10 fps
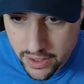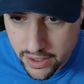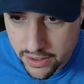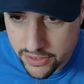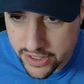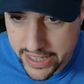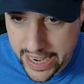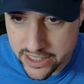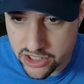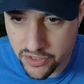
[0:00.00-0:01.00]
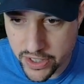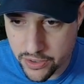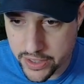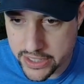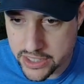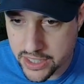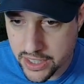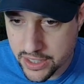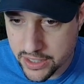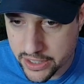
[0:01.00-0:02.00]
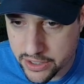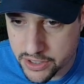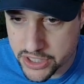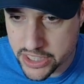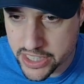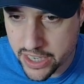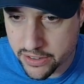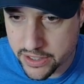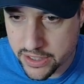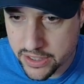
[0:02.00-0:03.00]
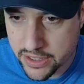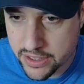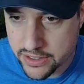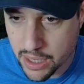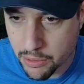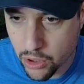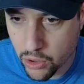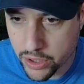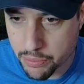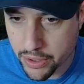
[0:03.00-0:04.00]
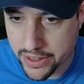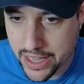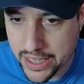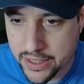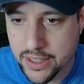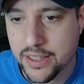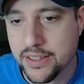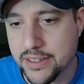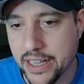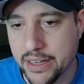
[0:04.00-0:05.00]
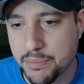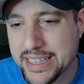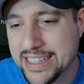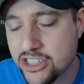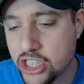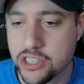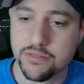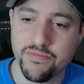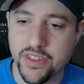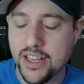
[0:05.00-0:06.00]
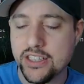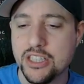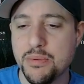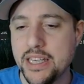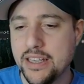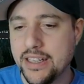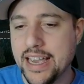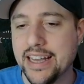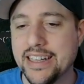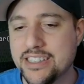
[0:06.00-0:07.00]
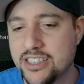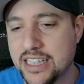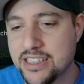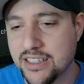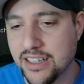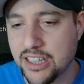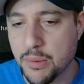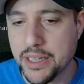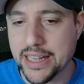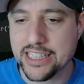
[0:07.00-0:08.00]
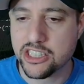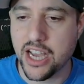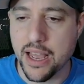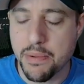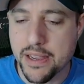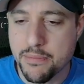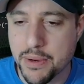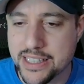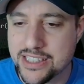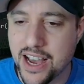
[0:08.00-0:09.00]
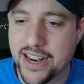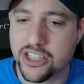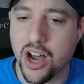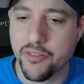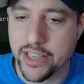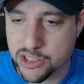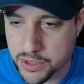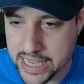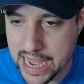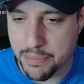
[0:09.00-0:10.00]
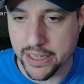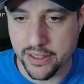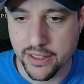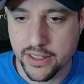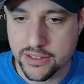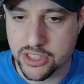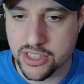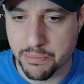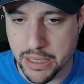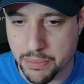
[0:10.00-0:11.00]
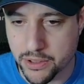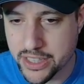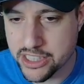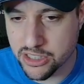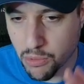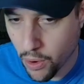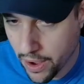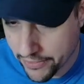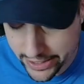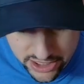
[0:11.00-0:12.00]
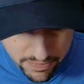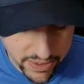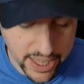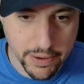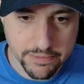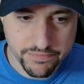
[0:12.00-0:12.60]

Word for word: syntax. So if I do this, you can do sys out double colon print line. And but that's just to me, yeah, that's that's a little bit less typing, but it's not as obvious what's happening to some people. This is more obvious. Anyway.